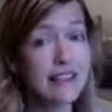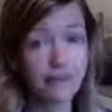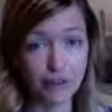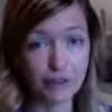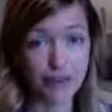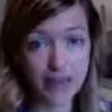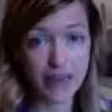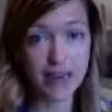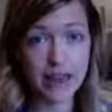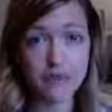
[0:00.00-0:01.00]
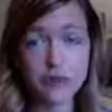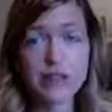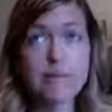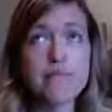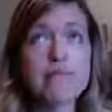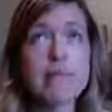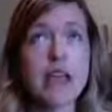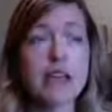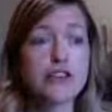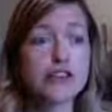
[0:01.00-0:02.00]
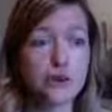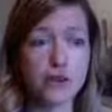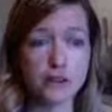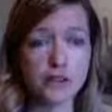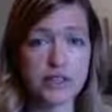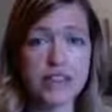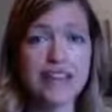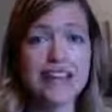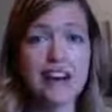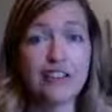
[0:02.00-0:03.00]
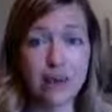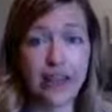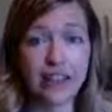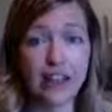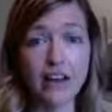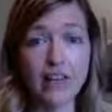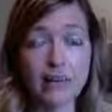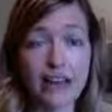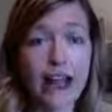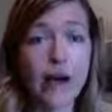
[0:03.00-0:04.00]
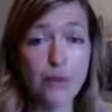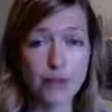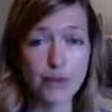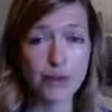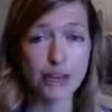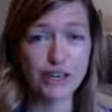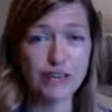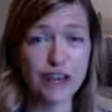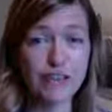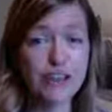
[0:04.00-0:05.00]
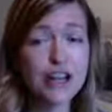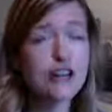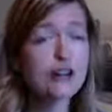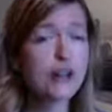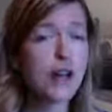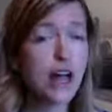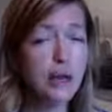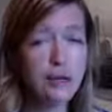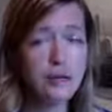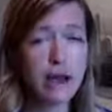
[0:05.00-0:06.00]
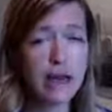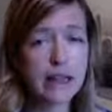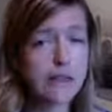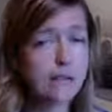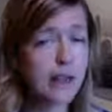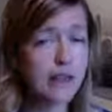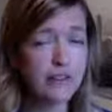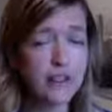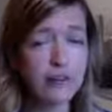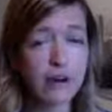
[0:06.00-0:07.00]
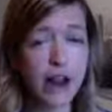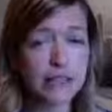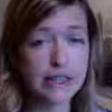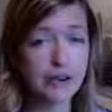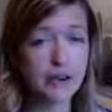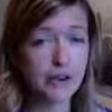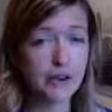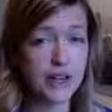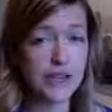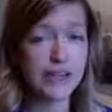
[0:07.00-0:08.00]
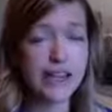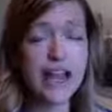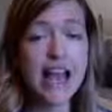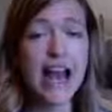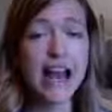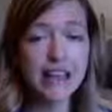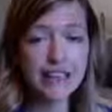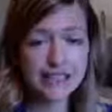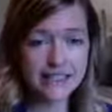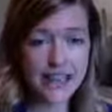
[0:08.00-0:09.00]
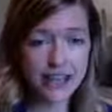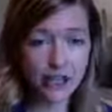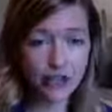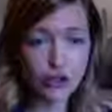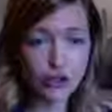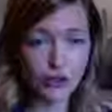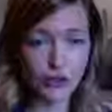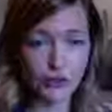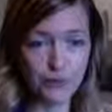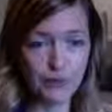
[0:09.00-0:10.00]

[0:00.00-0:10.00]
for me, it was the main source of my love and my outward expression of love. So to help you embody this playfully and practically with your kids, I like to take a hula hoop,